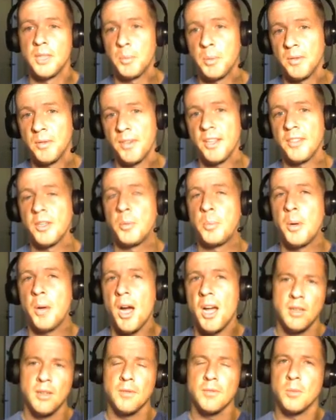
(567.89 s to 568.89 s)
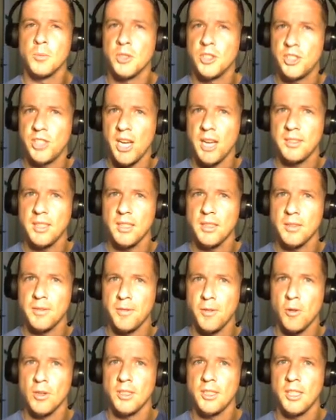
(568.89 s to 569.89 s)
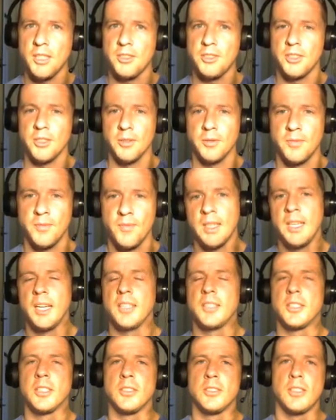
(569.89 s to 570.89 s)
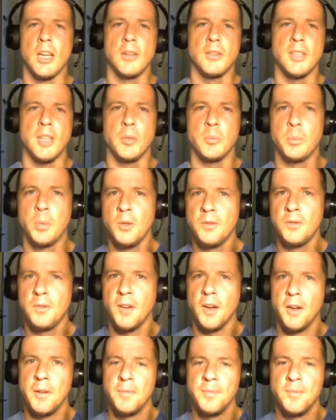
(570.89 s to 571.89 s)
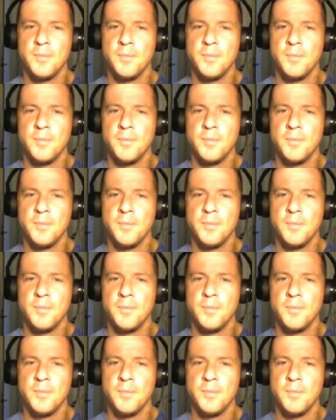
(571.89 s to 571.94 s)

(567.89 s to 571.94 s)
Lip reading: and prevent their bodies from rejecting the foreign tissue. It turns out that PUFA,